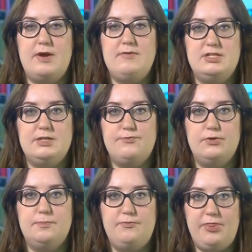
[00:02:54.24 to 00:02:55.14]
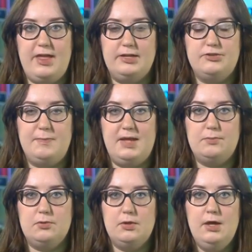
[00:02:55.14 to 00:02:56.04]
is a very, very different thing to
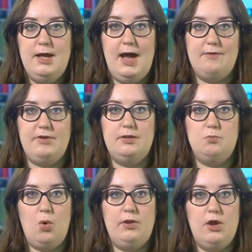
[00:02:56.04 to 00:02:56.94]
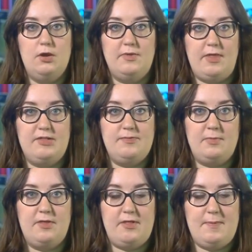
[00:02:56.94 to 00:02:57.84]
people having one home that they
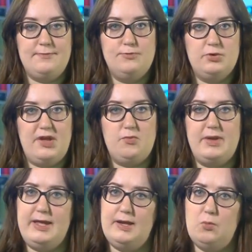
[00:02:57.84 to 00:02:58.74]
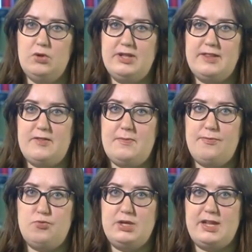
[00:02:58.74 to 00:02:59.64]
spend 4 days a week in and one day they
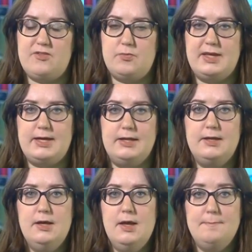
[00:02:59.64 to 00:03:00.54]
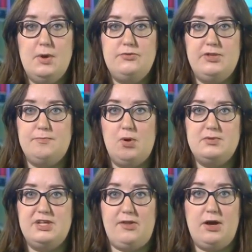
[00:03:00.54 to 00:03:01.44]
spend 3 days a week in. Most of these
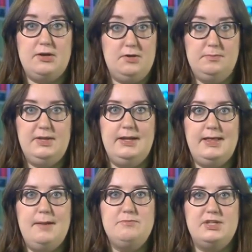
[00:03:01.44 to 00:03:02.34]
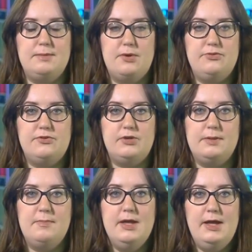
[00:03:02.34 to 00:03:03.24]
properties are completely empty most of the
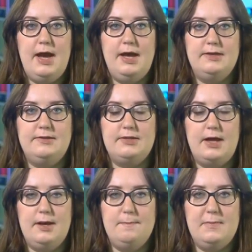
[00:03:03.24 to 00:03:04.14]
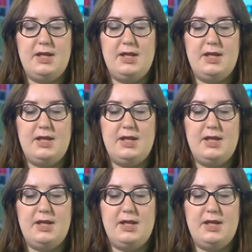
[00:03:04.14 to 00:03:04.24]
time. And I